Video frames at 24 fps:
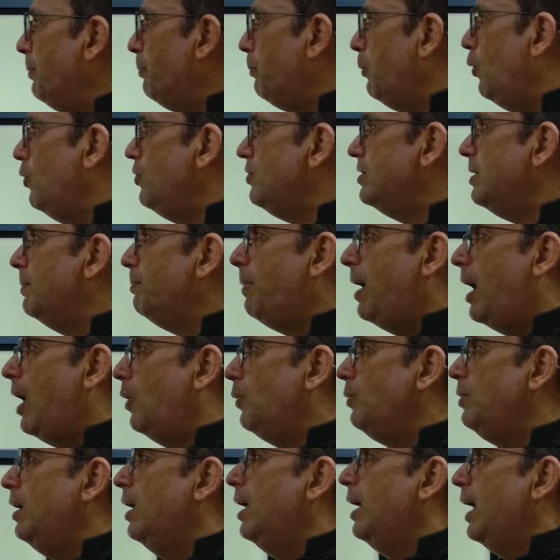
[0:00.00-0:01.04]
proposed a
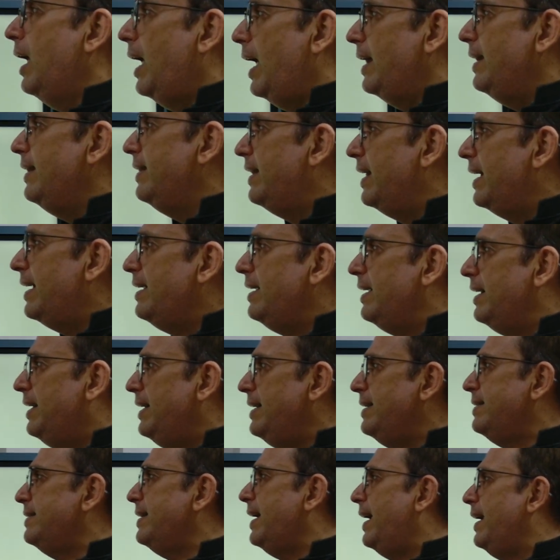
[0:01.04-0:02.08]
bound, and then
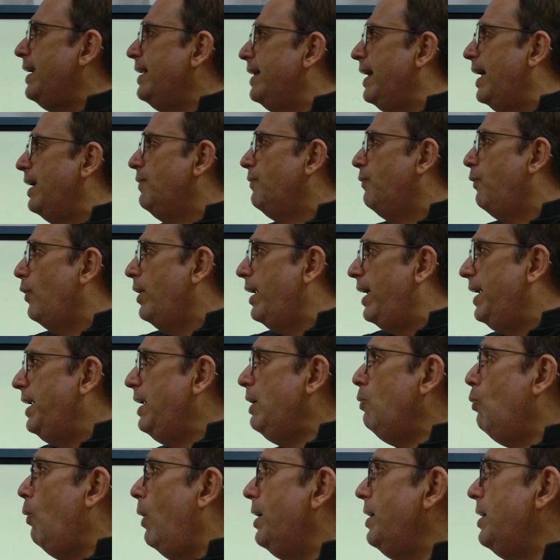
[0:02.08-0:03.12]
he said that for
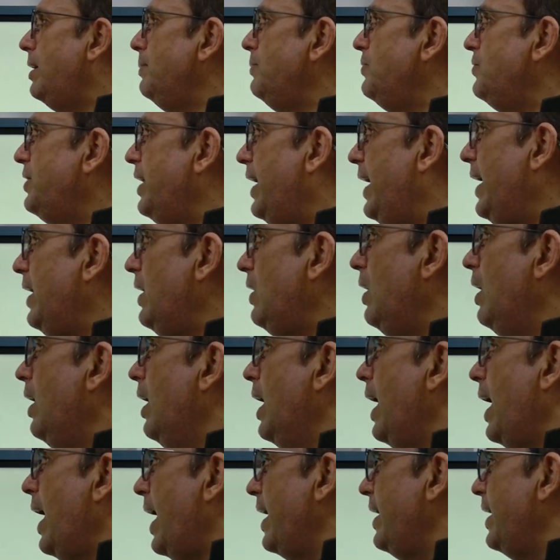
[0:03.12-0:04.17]
any quantum state
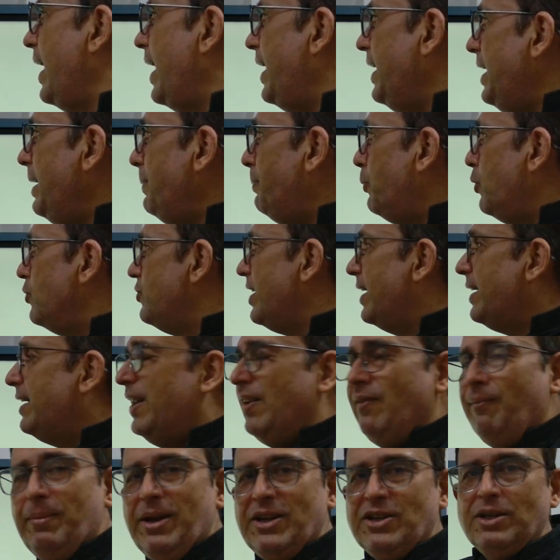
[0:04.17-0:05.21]
and any
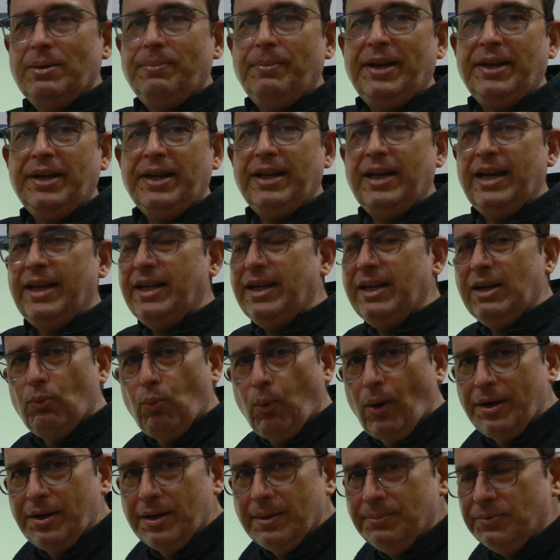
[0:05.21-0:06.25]
projective measurement in any
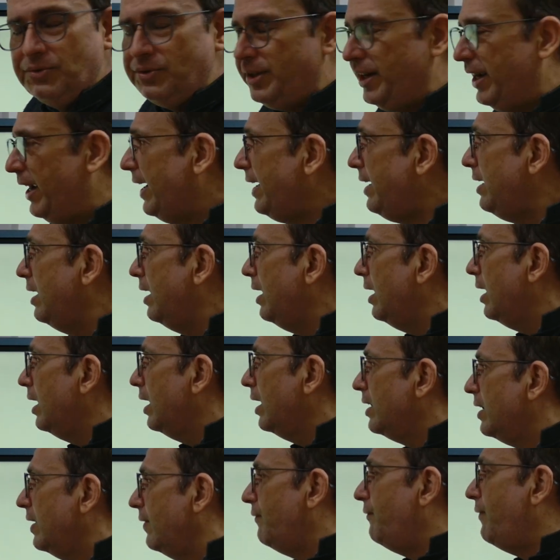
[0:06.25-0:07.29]
quantum state,
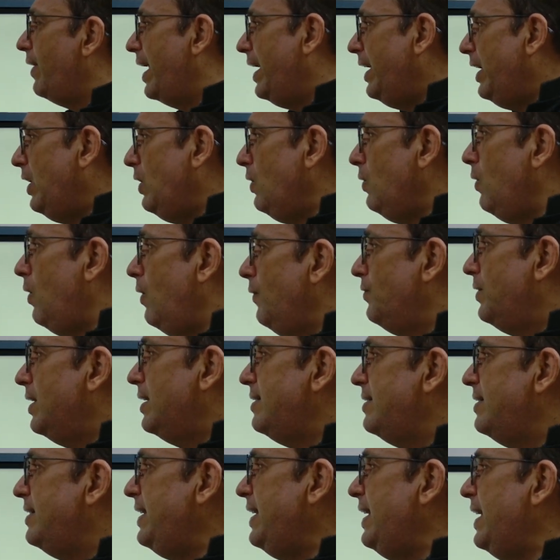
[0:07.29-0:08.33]
the value of the
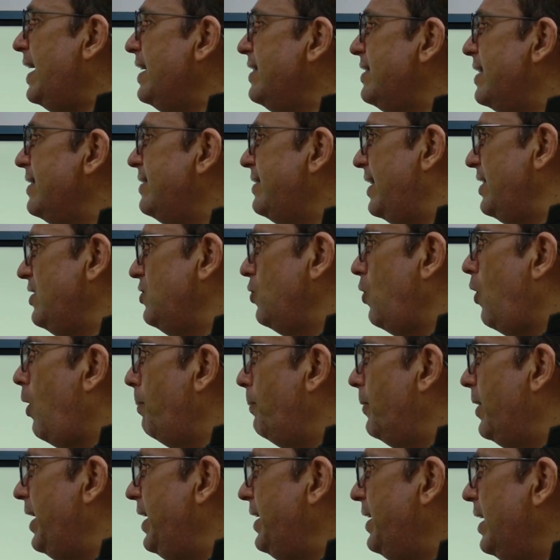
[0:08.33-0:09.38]
CHSH
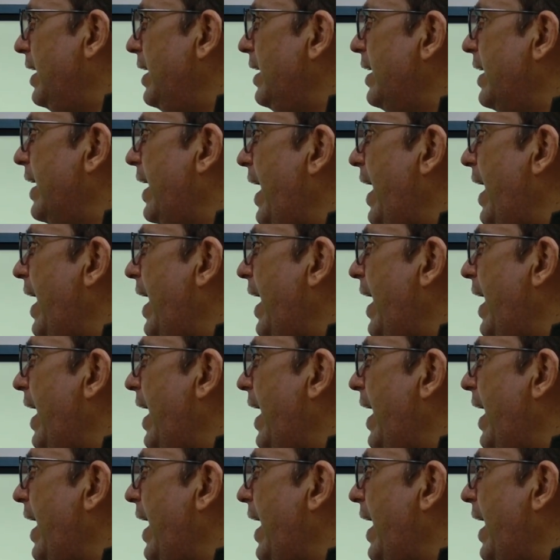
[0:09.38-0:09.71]
operator